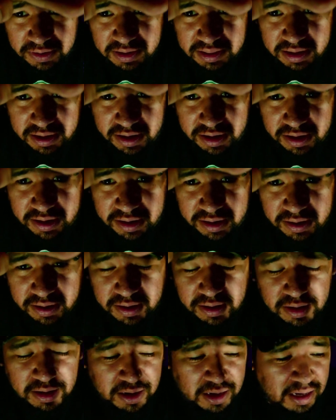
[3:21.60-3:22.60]
there.
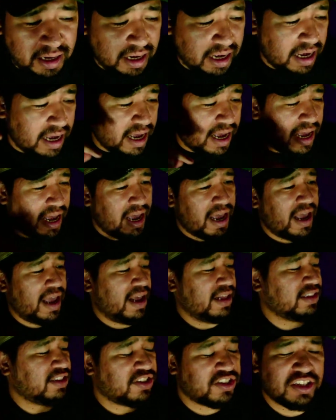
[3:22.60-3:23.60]

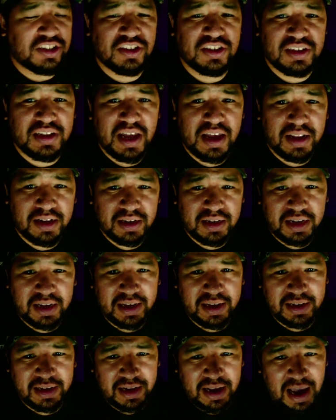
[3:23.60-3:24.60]
And since then,
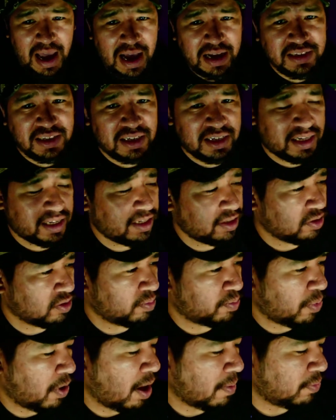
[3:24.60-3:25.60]
it hasn't
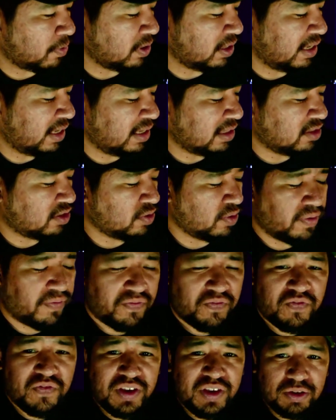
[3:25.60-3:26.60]
healed properly, and so it
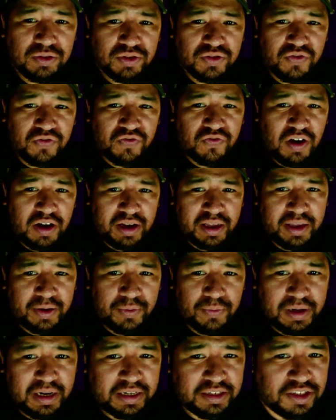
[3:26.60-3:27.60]
feels funky
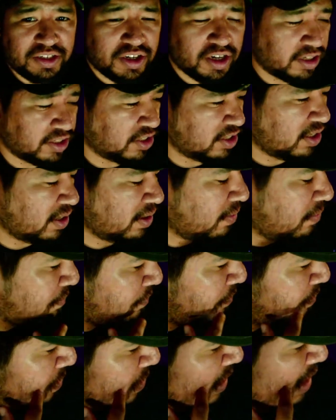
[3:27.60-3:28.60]
when I touch it.
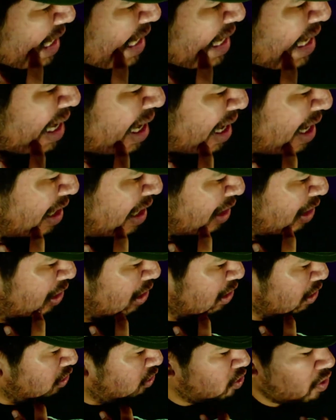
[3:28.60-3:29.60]

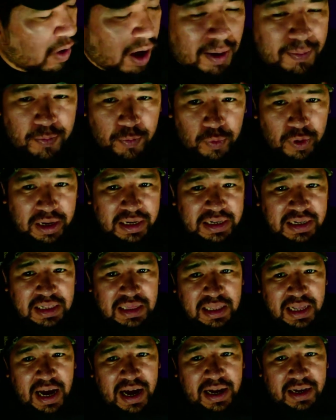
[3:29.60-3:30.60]
So I'm really
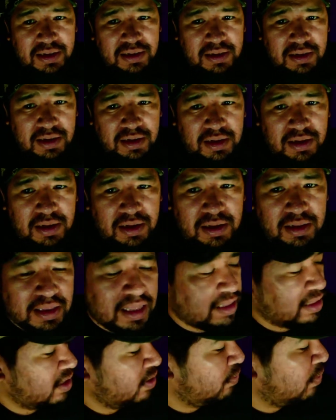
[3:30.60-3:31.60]
glad
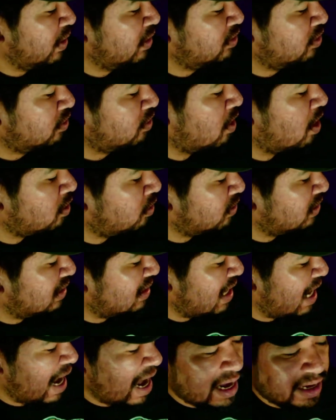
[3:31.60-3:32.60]
that the Razer Tartarus
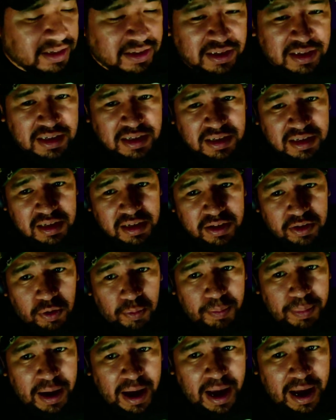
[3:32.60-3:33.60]
has this little
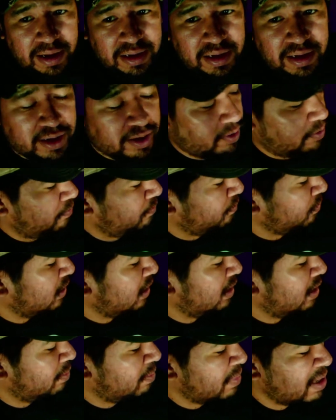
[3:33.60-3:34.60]
pad here.
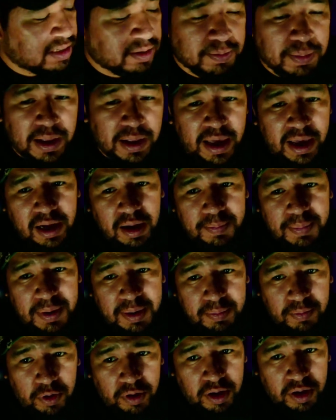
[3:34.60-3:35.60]
It makes playing a bit
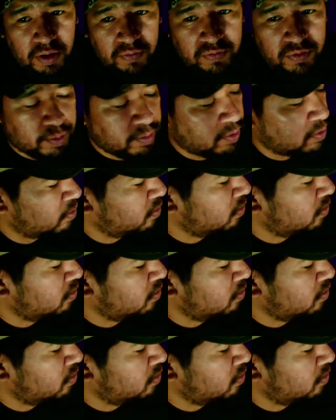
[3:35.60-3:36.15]
more comfortable.